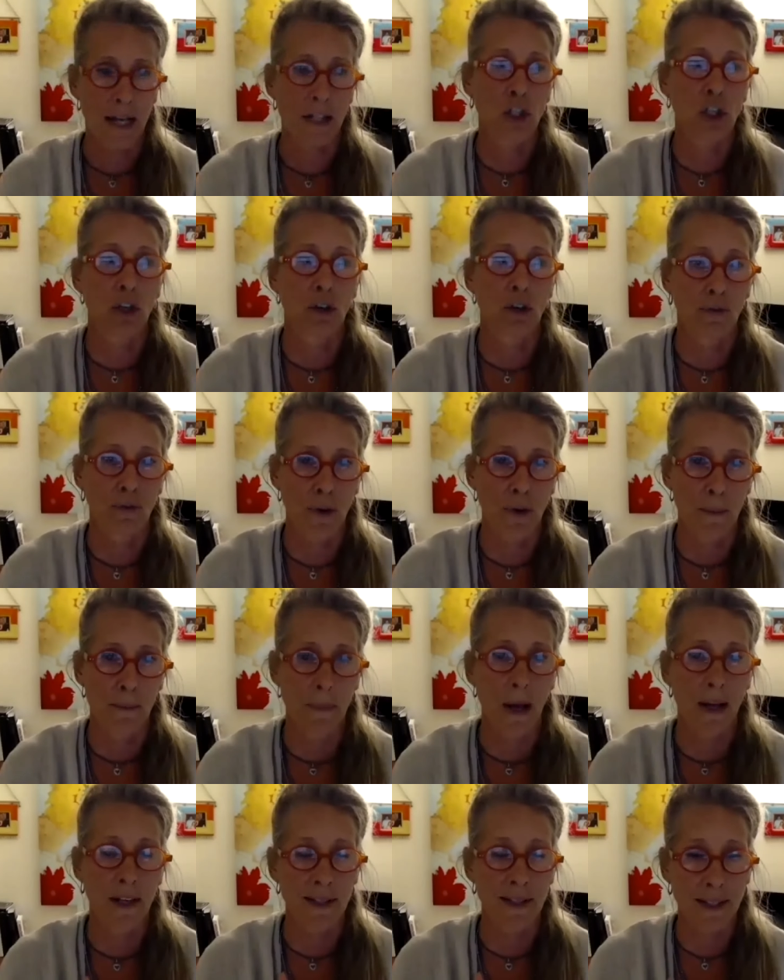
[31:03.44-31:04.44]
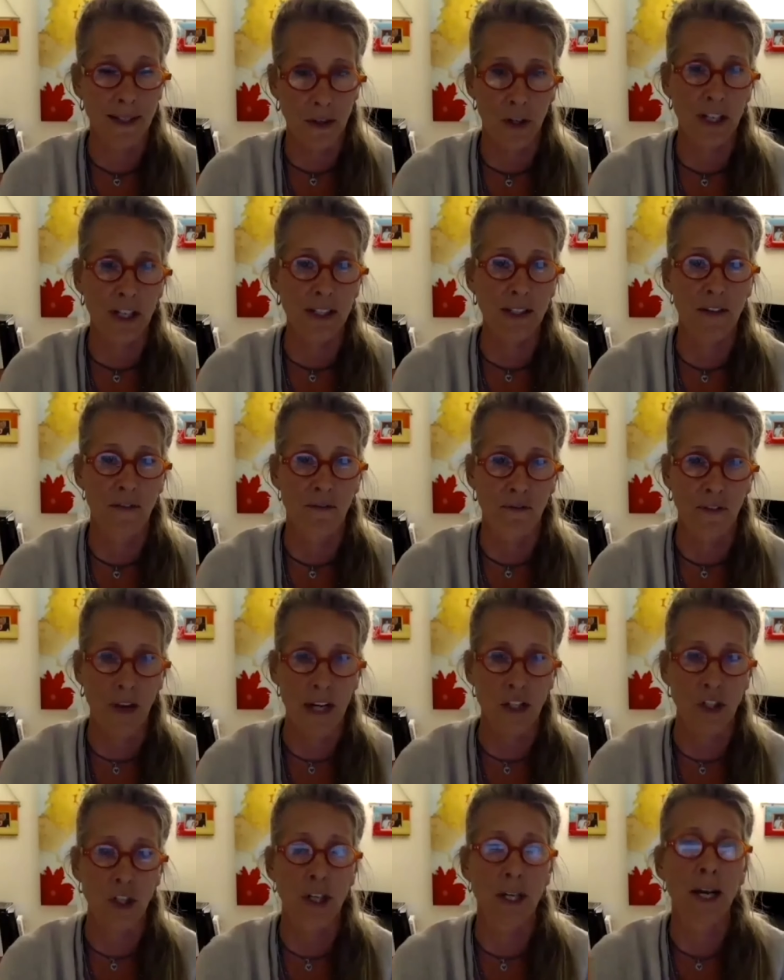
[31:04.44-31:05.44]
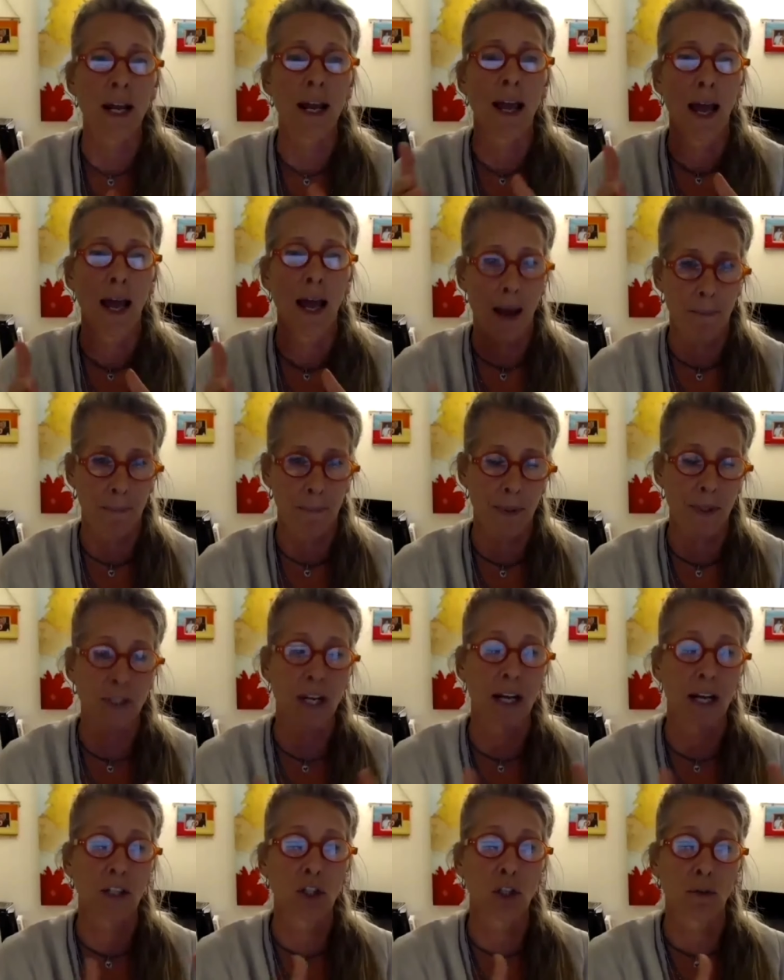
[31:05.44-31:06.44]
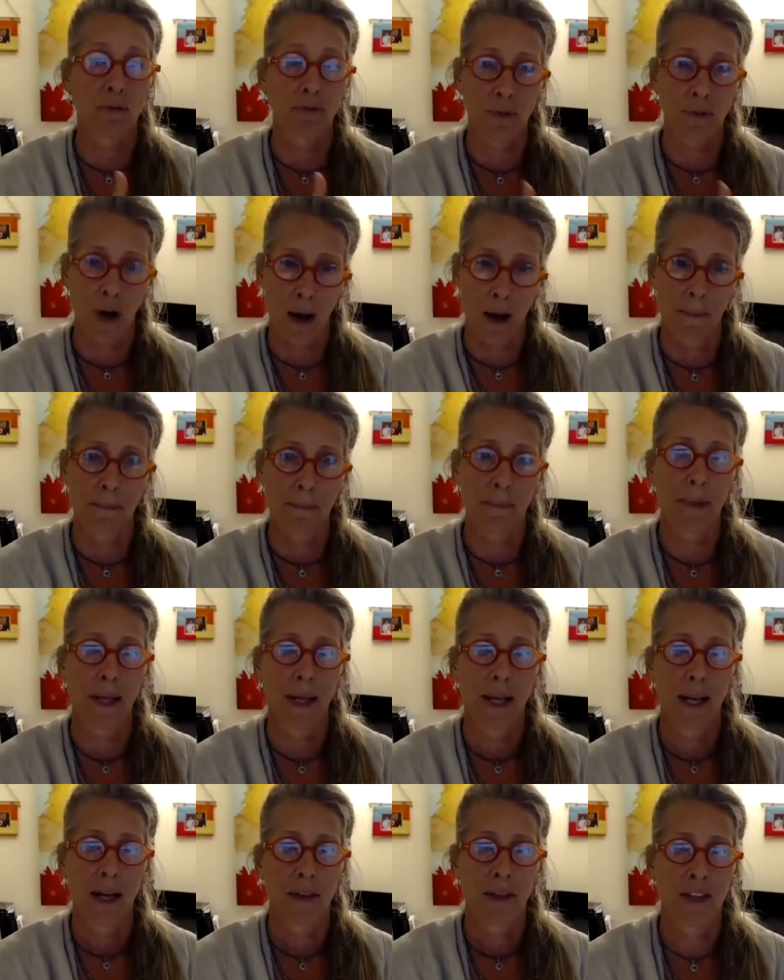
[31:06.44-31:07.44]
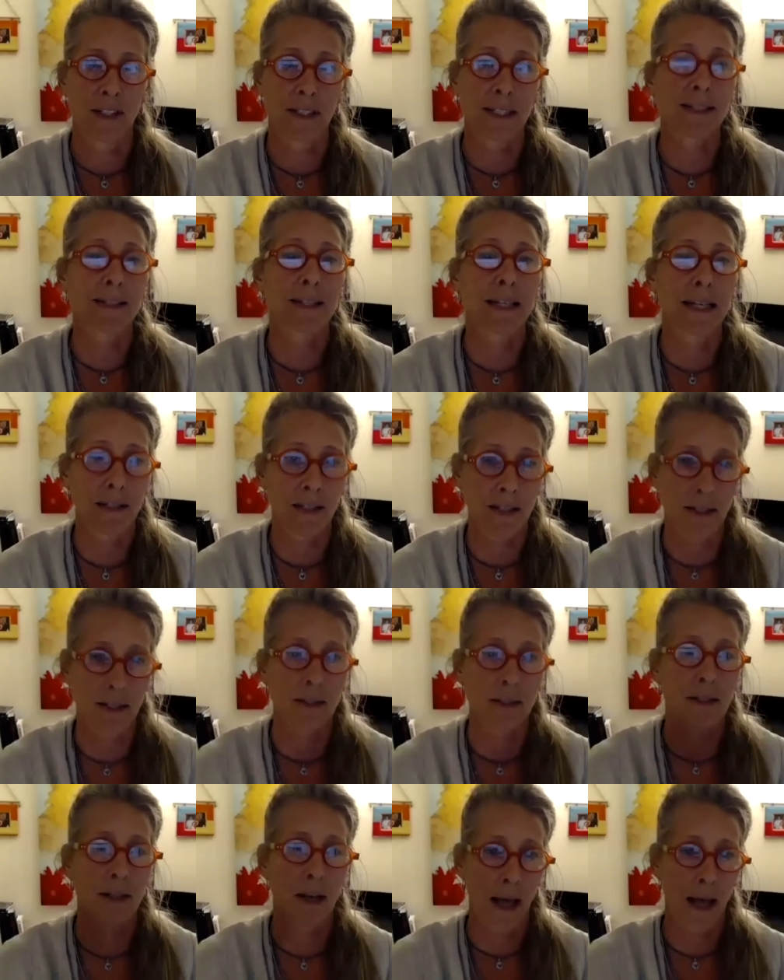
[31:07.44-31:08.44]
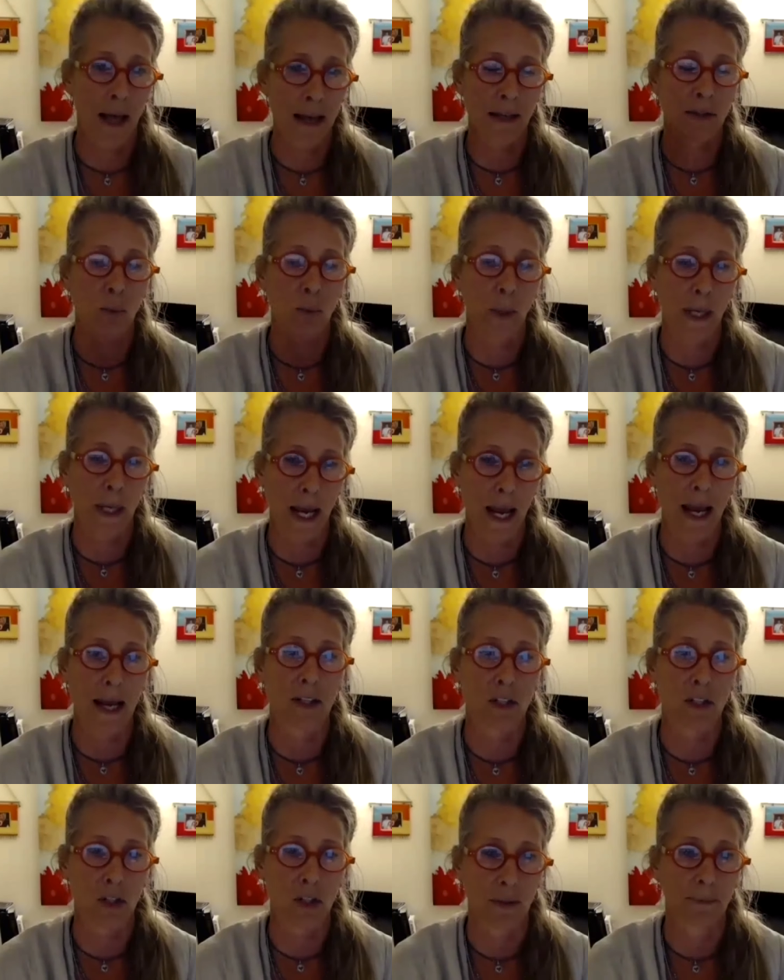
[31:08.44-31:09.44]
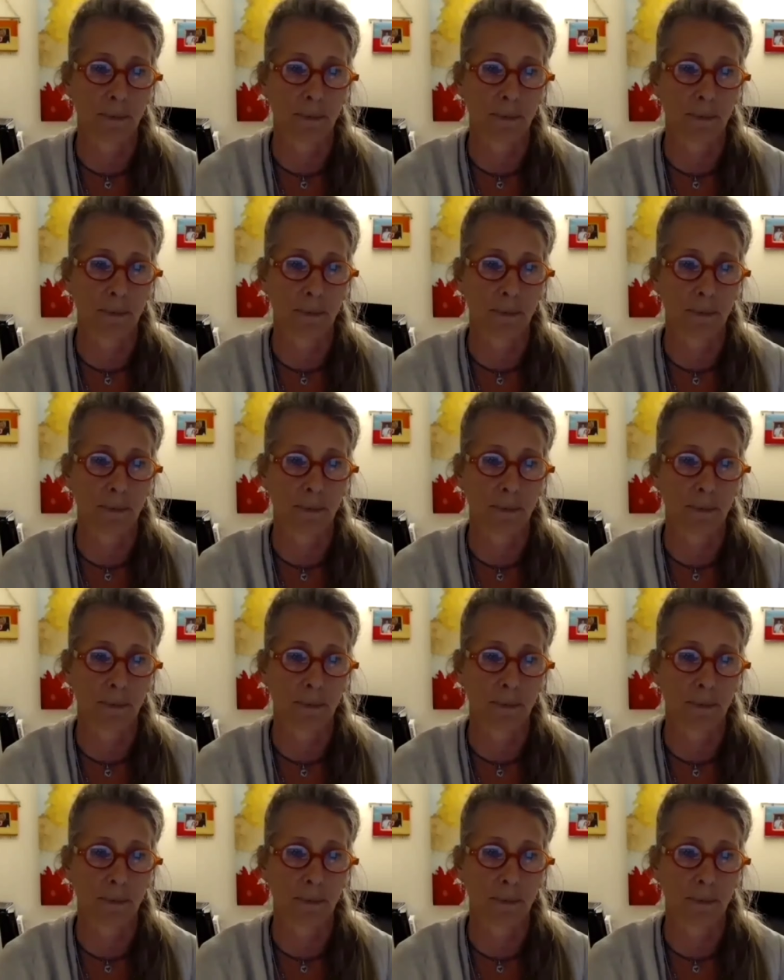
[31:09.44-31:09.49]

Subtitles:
you from a serious infection and protect you from the diseases as we age.